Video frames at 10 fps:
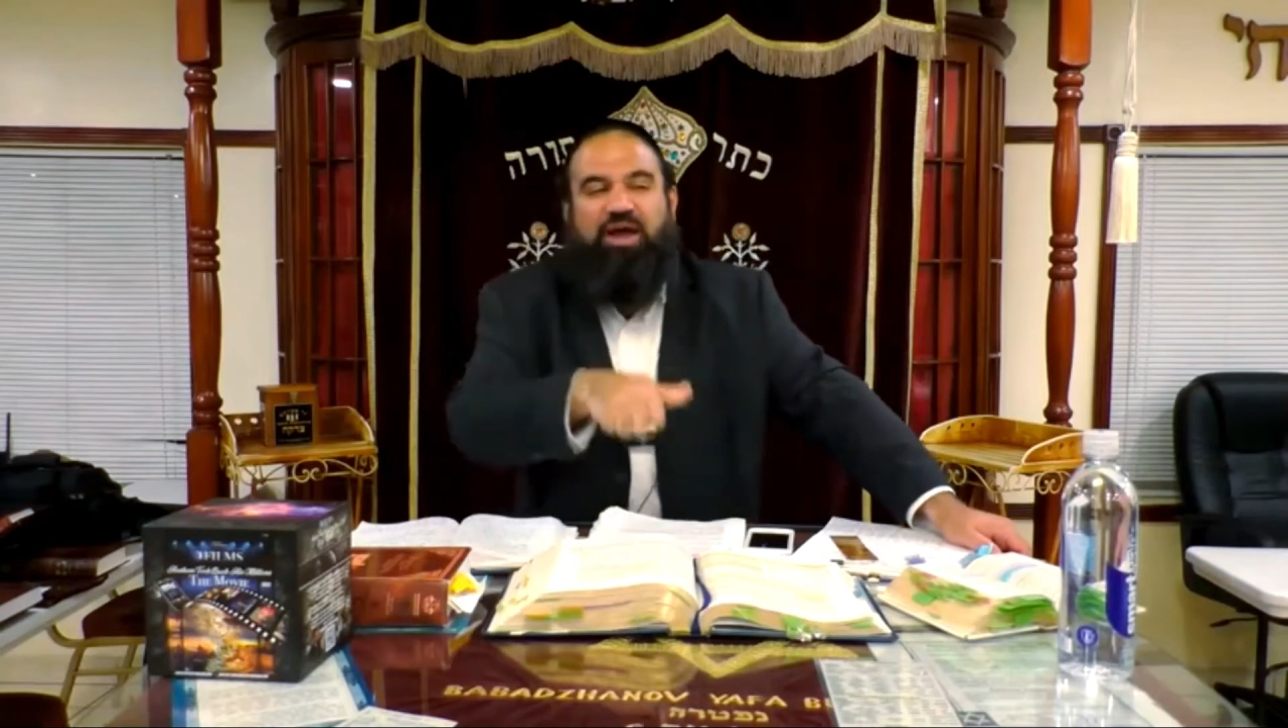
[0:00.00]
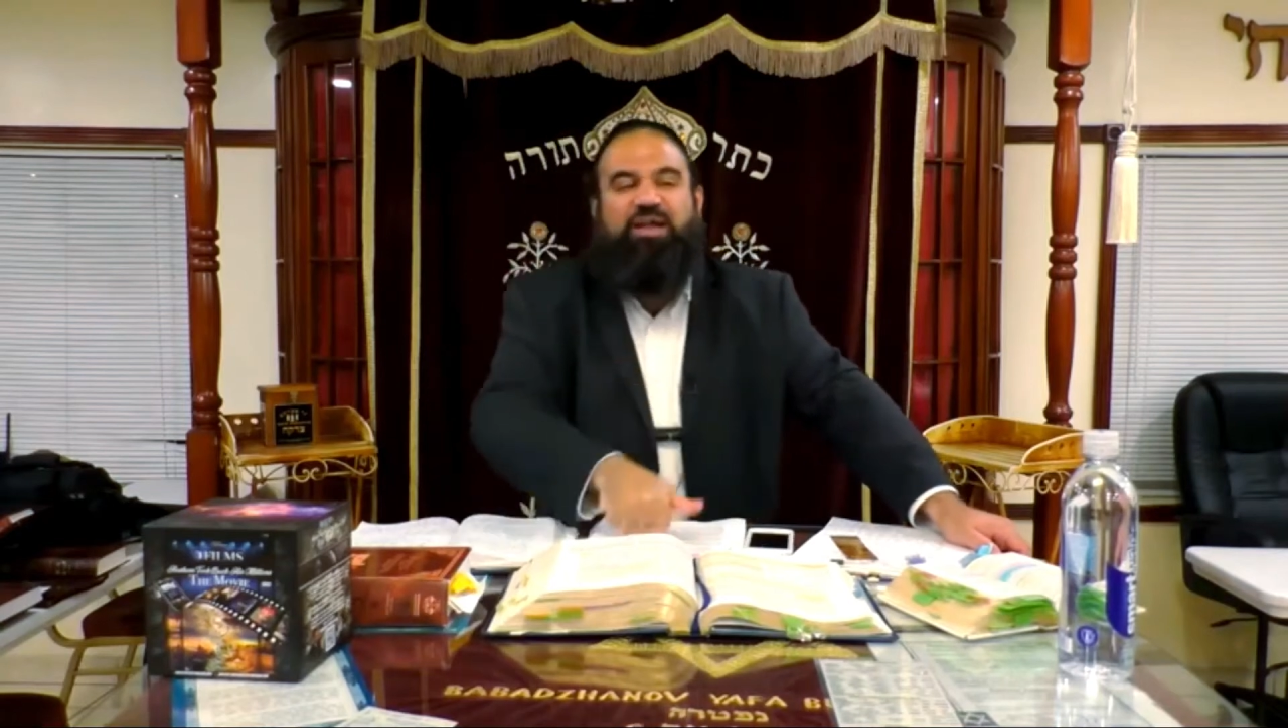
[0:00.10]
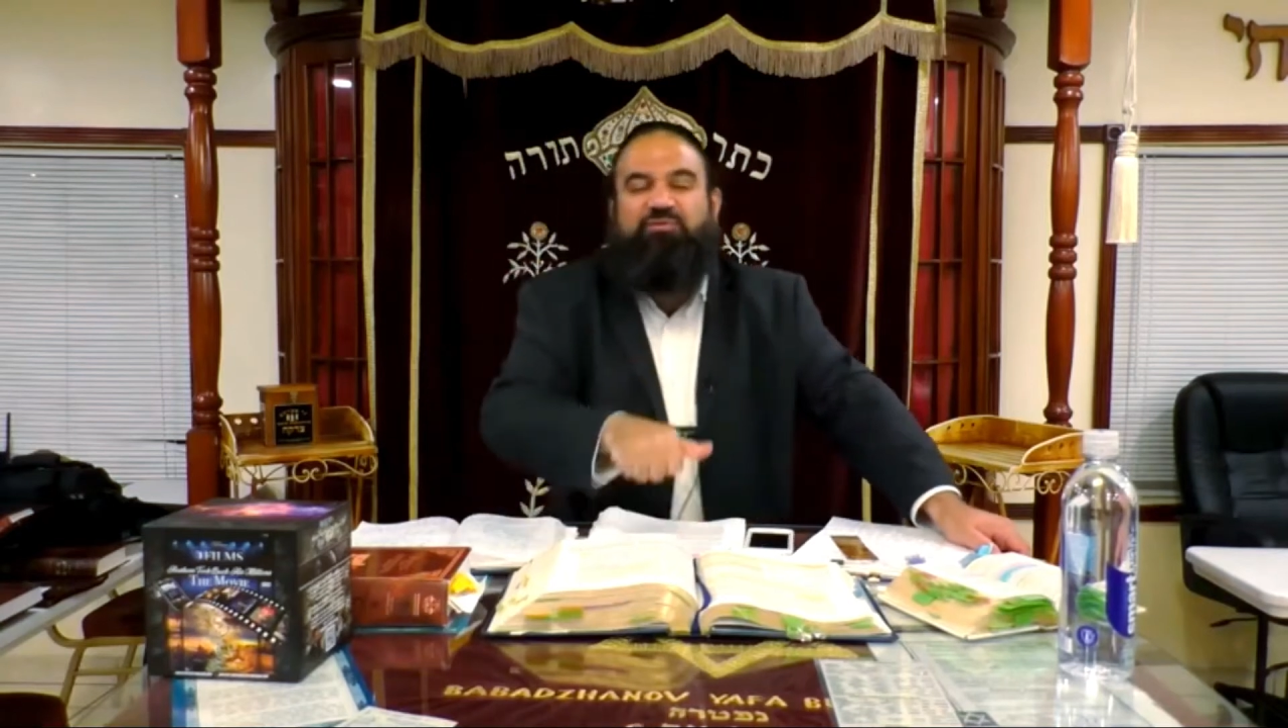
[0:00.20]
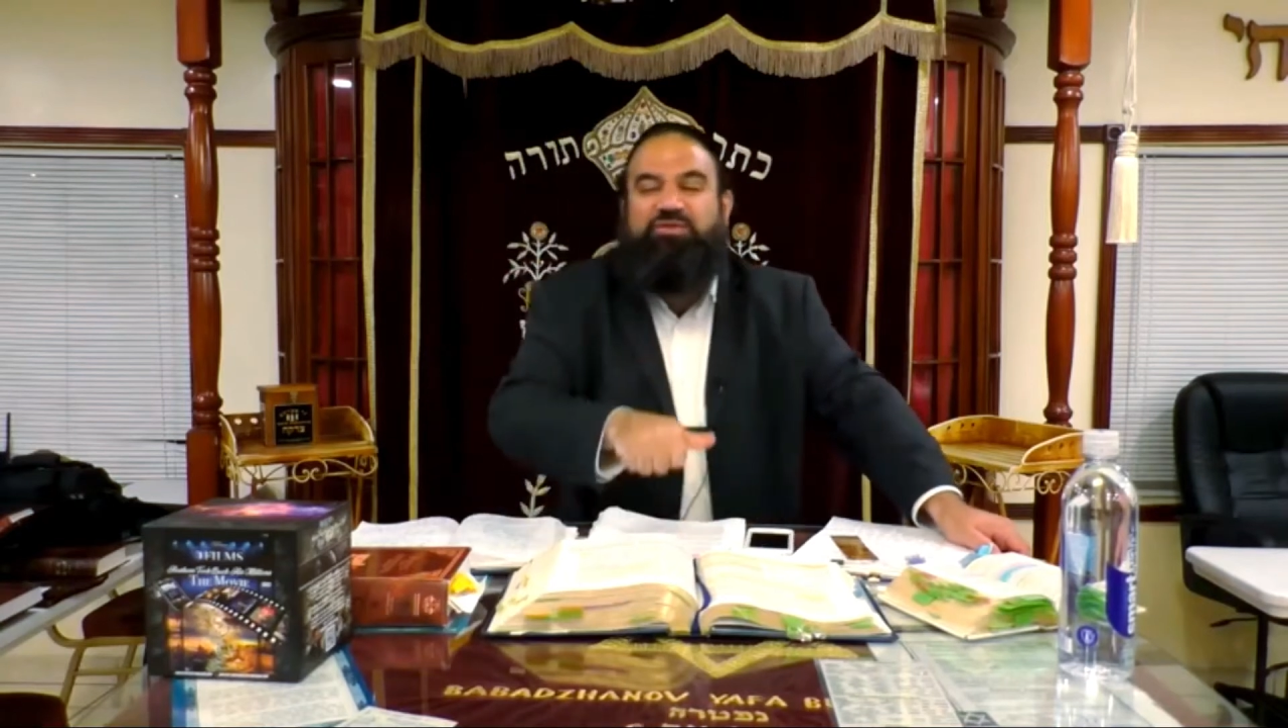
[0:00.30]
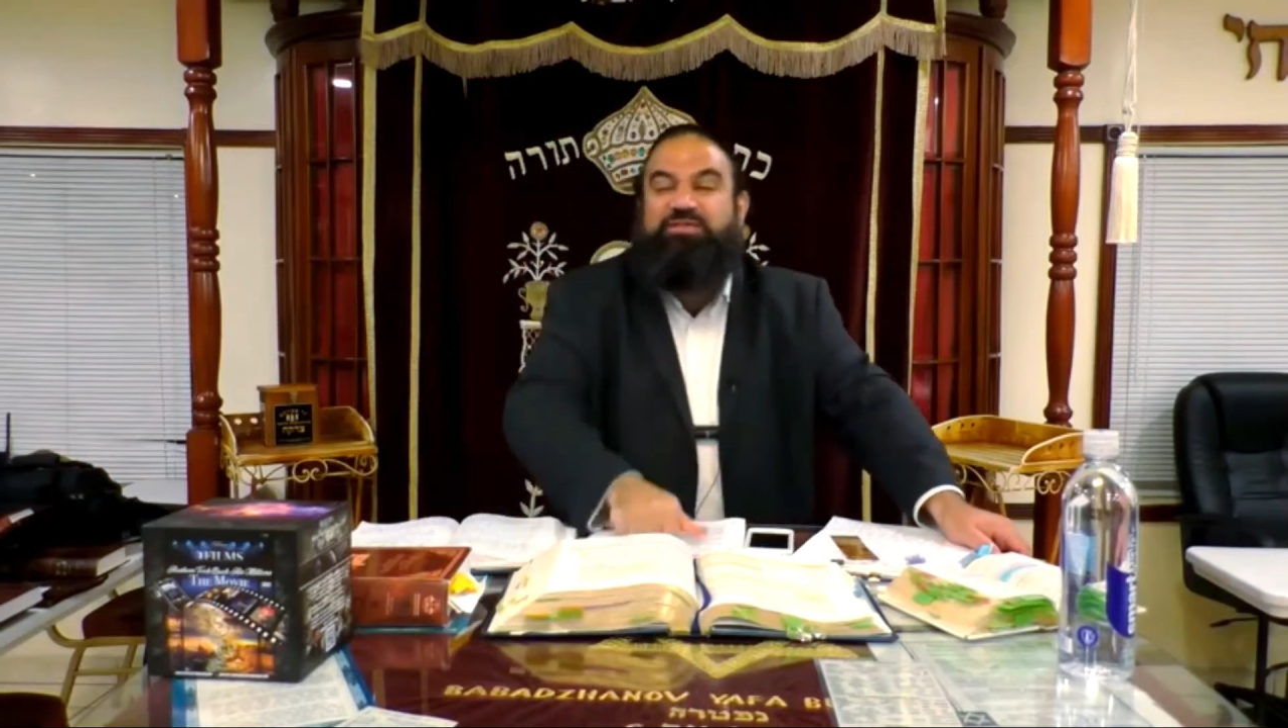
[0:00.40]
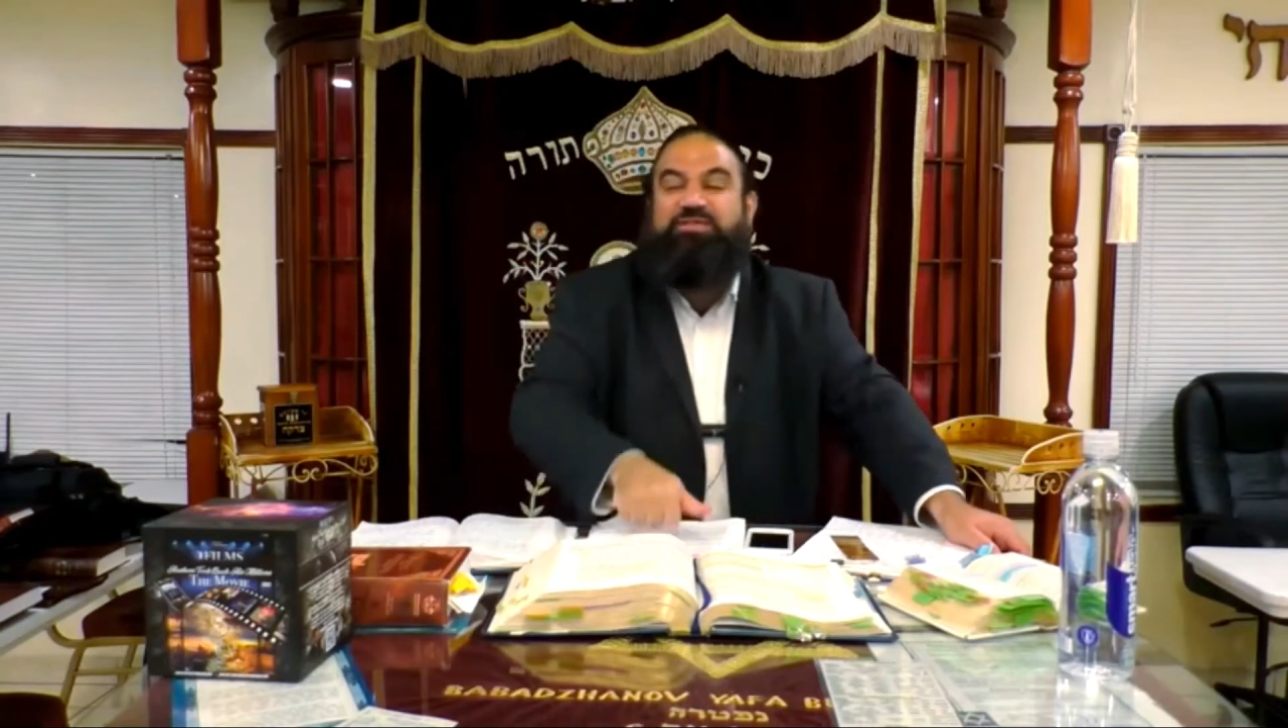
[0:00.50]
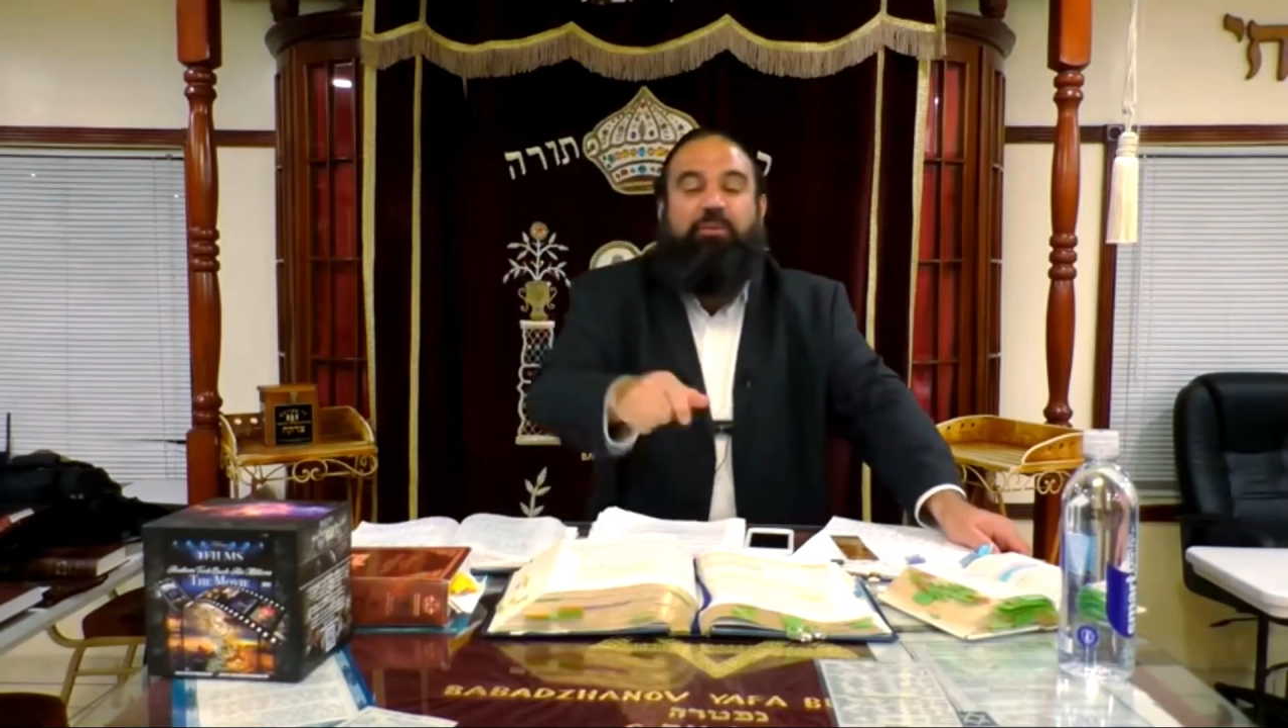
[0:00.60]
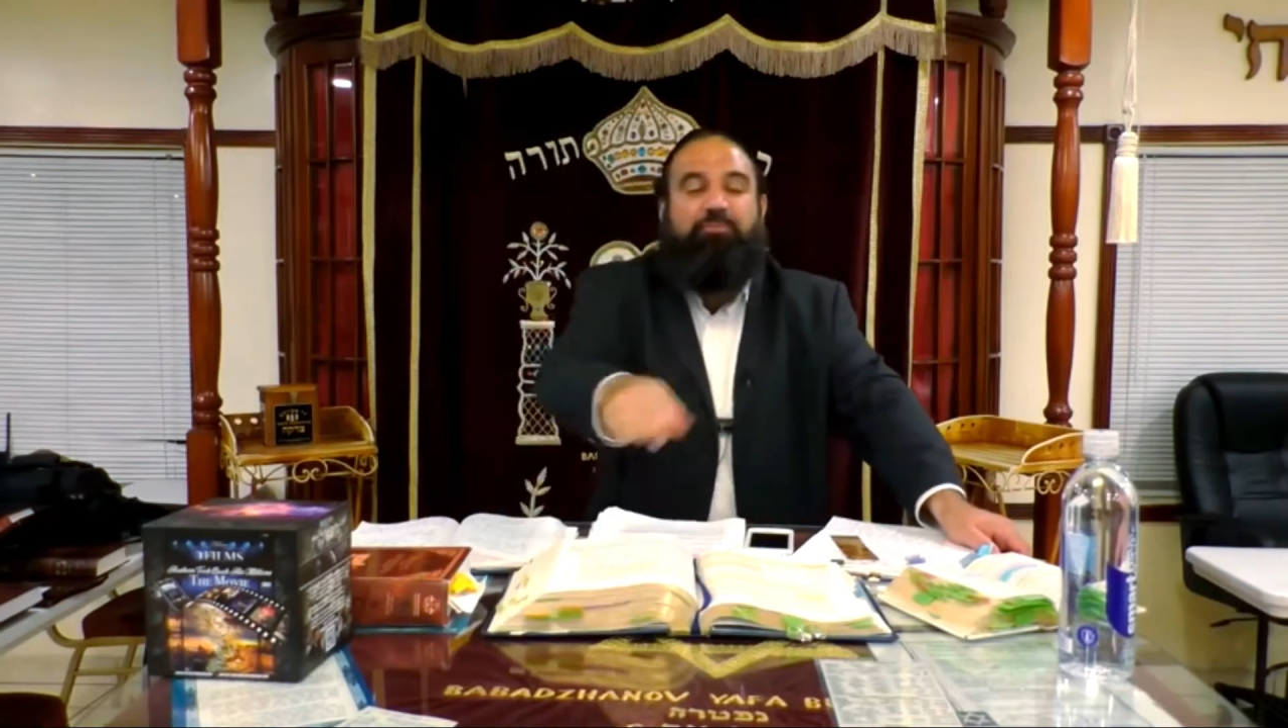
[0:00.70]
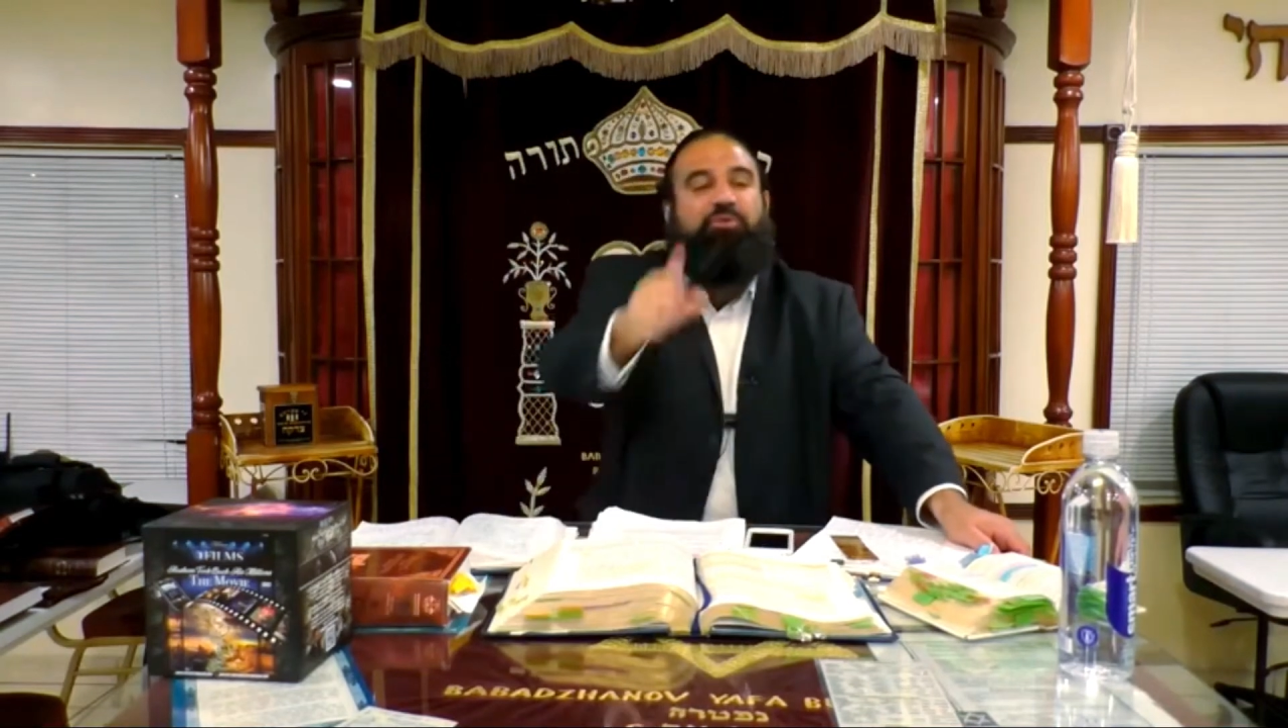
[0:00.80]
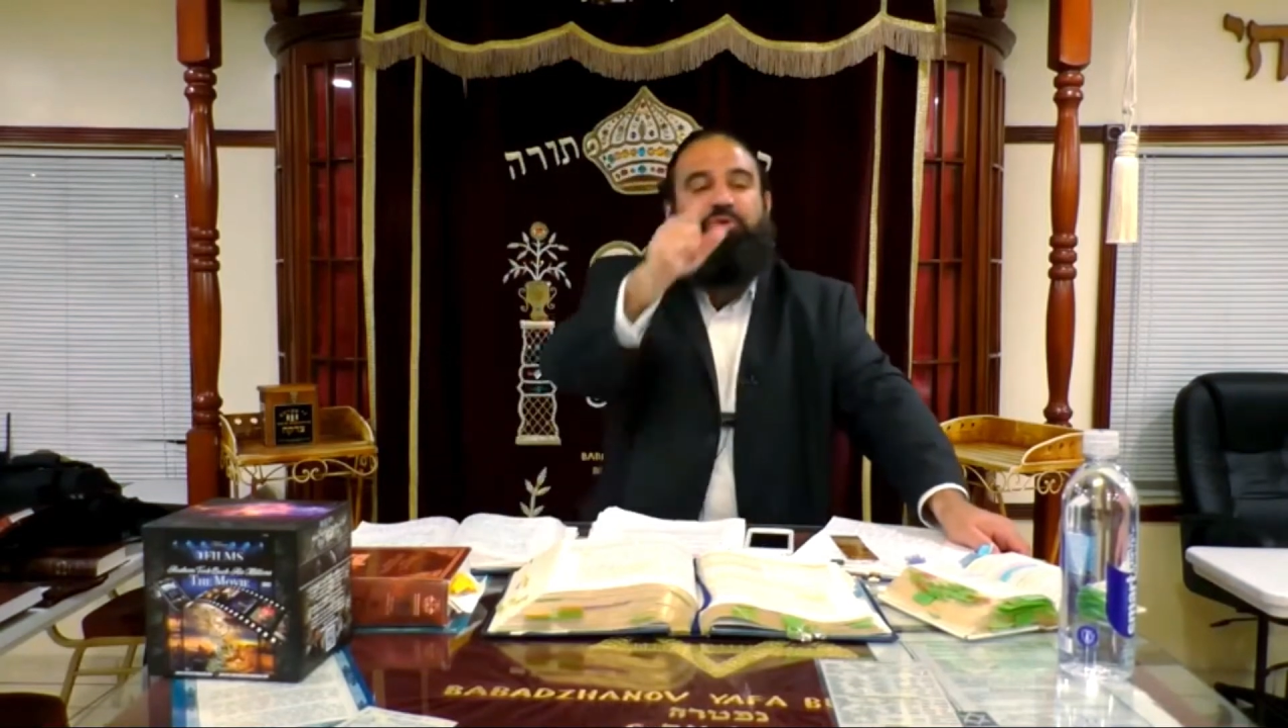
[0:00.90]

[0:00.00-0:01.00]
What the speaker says: I never stopped